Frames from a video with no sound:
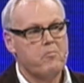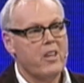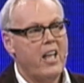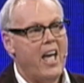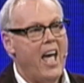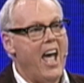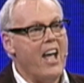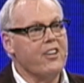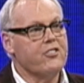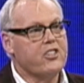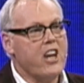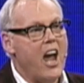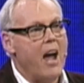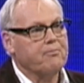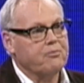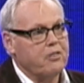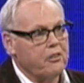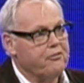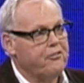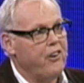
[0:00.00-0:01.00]
And
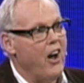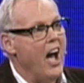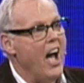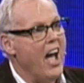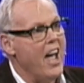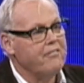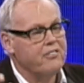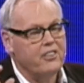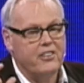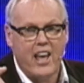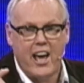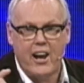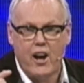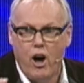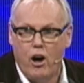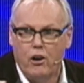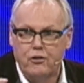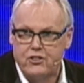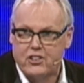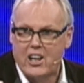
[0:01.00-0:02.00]
chapter 5, and that
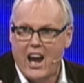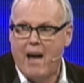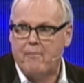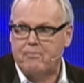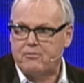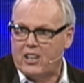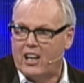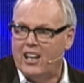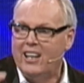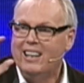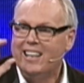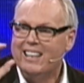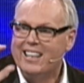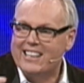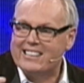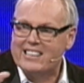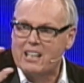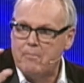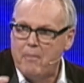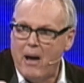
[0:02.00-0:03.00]
whole chapter,
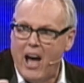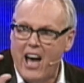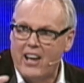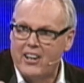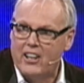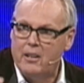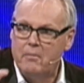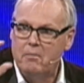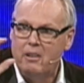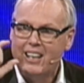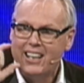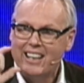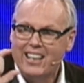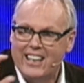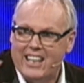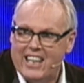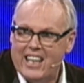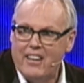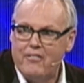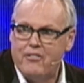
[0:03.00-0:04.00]
is about him
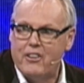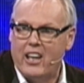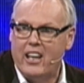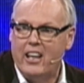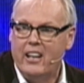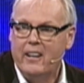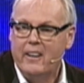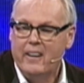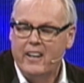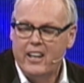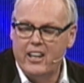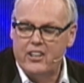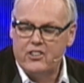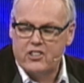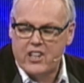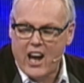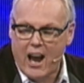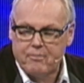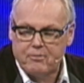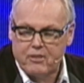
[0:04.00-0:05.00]
giving in
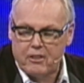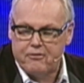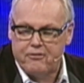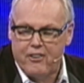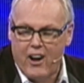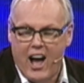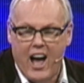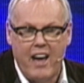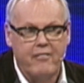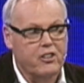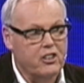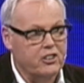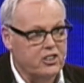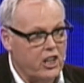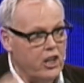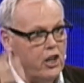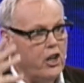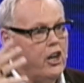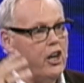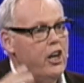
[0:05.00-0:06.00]
chapter 5, because he
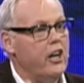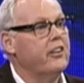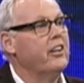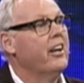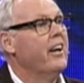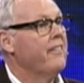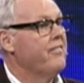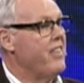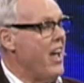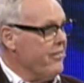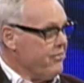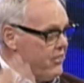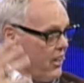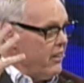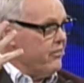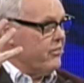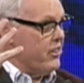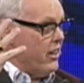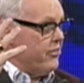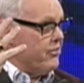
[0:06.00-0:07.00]
heard that
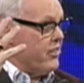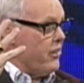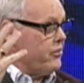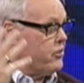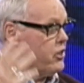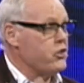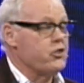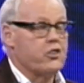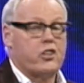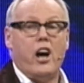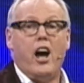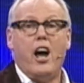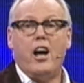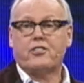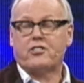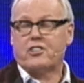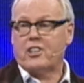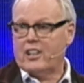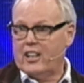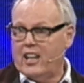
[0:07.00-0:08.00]
the church,
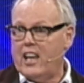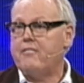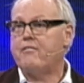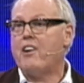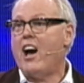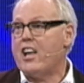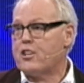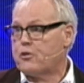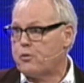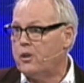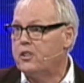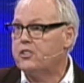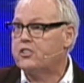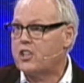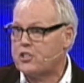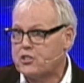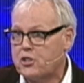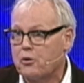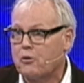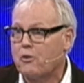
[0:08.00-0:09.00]
the Levites, were in
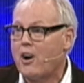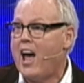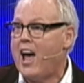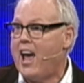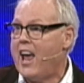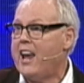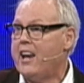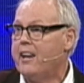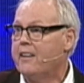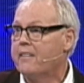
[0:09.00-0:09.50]
disarray